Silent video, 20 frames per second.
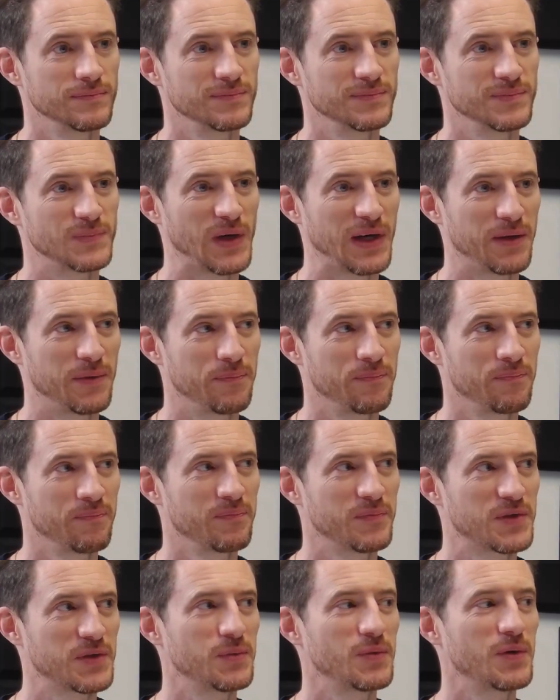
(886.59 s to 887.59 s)
Wow.
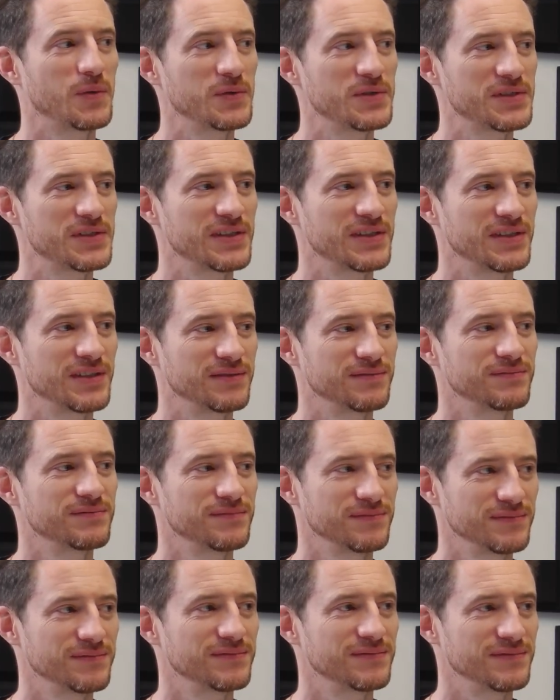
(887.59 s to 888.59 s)
So what was the
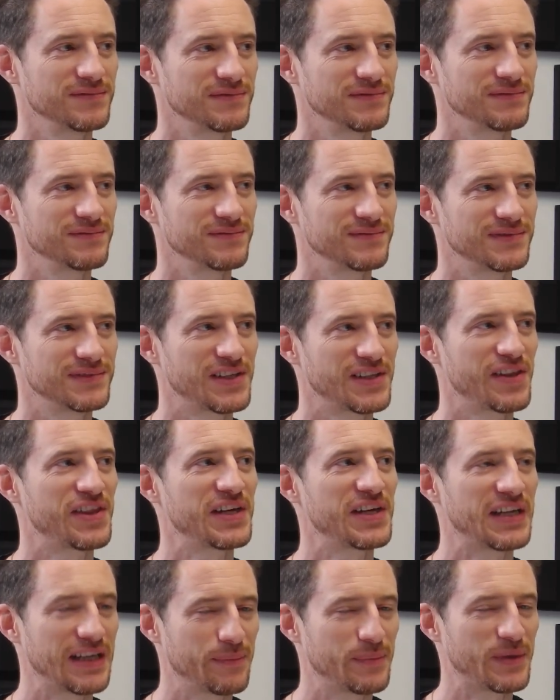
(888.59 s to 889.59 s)
the
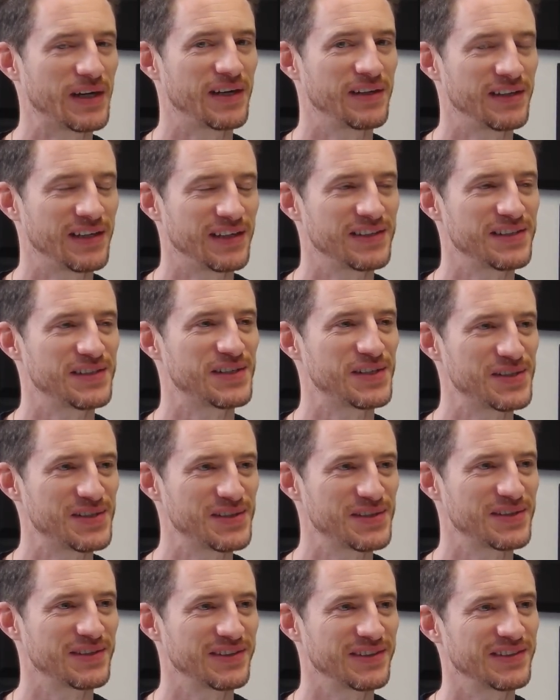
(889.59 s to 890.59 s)
thinking behind that
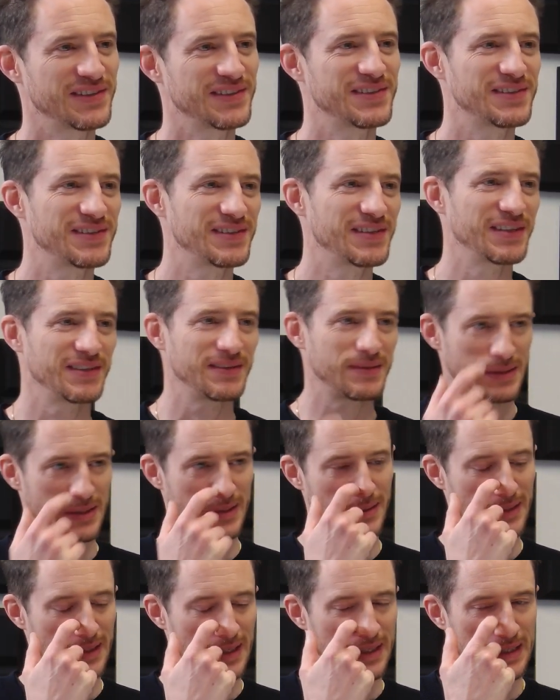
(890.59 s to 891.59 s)
decision to
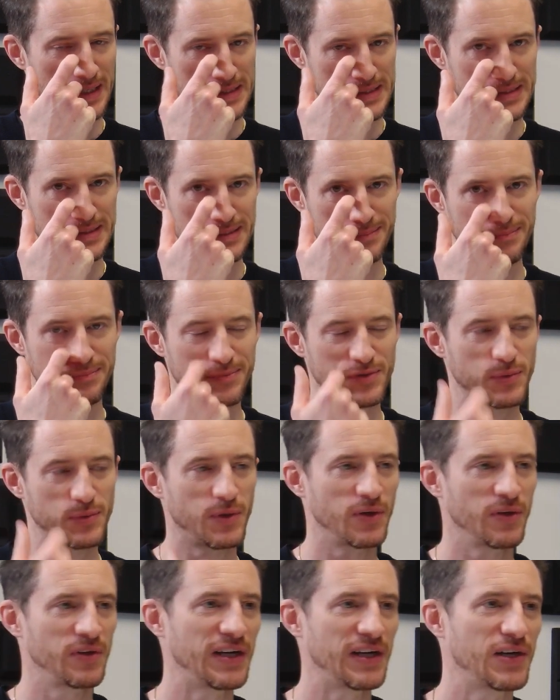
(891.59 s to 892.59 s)
I guess
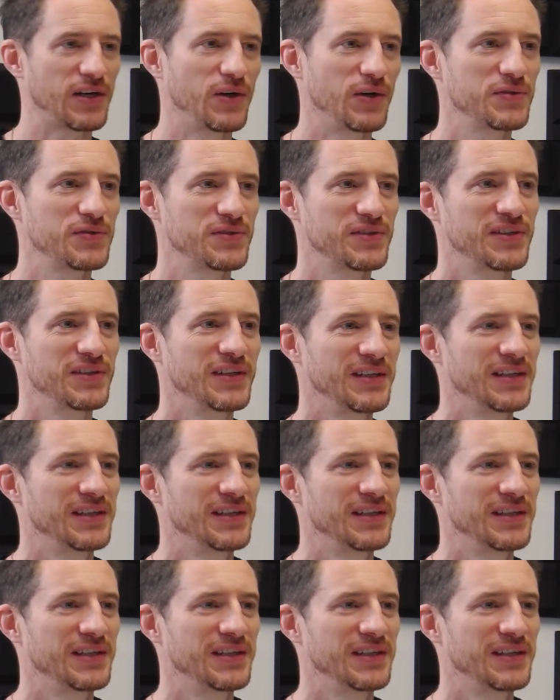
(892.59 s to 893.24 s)
swallow that cost?